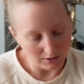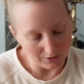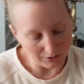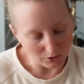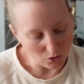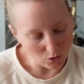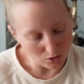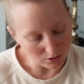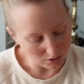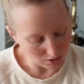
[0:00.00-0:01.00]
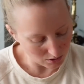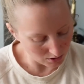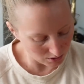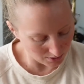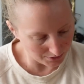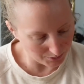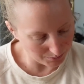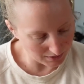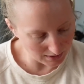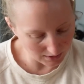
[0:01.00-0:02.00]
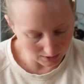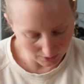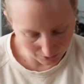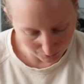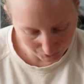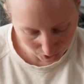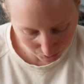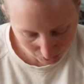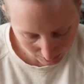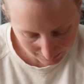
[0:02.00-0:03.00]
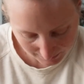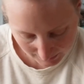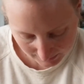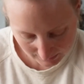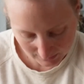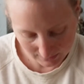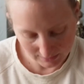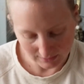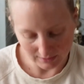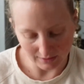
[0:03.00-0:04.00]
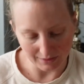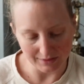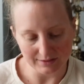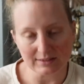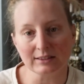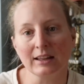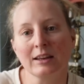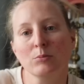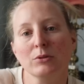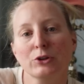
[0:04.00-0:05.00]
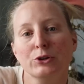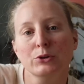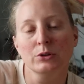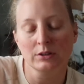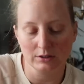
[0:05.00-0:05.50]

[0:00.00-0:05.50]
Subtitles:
the coral, the pink, the purple, and then this light blue.